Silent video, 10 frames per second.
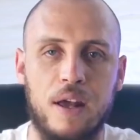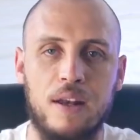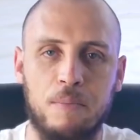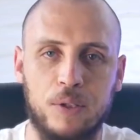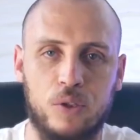and
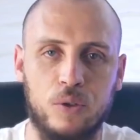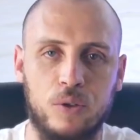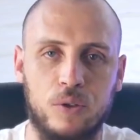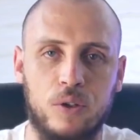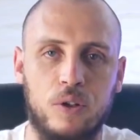number
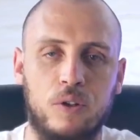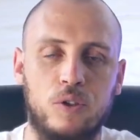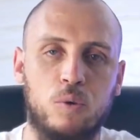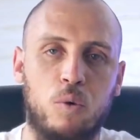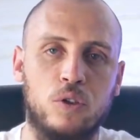two
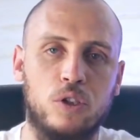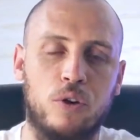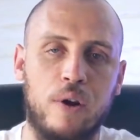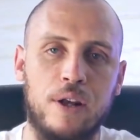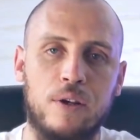towards
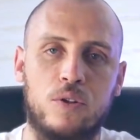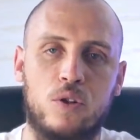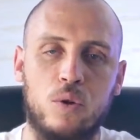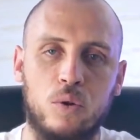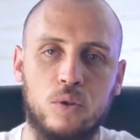creating
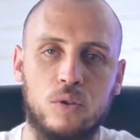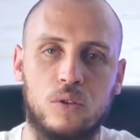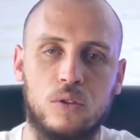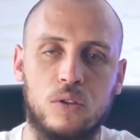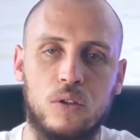
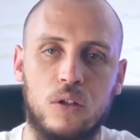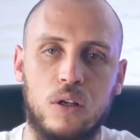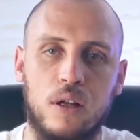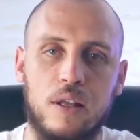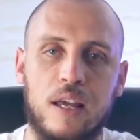tools
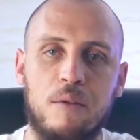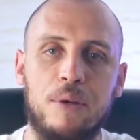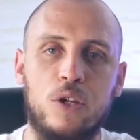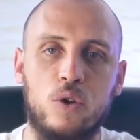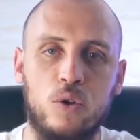that can
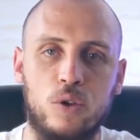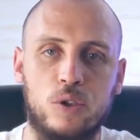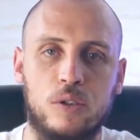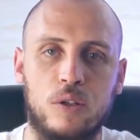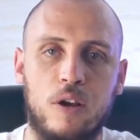be
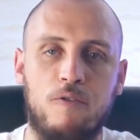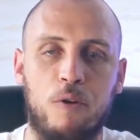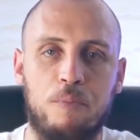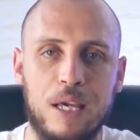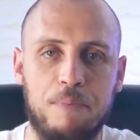used
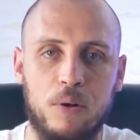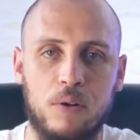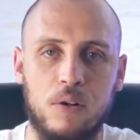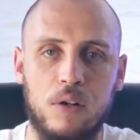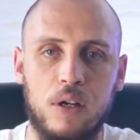for
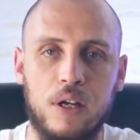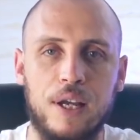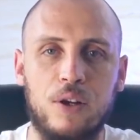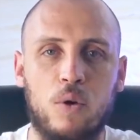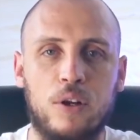people
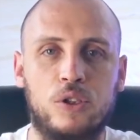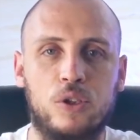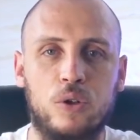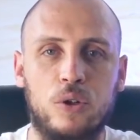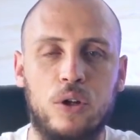in order
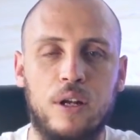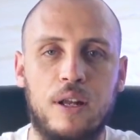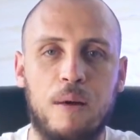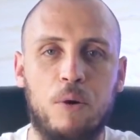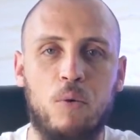to,
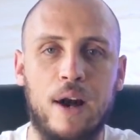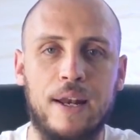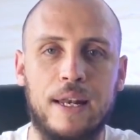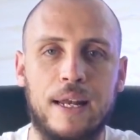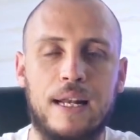number
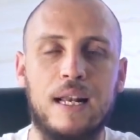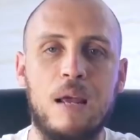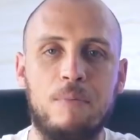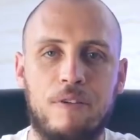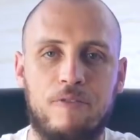one,
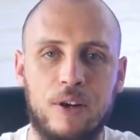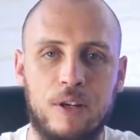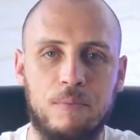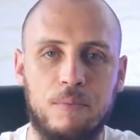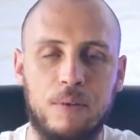claim their
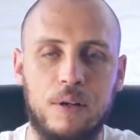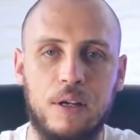freedom,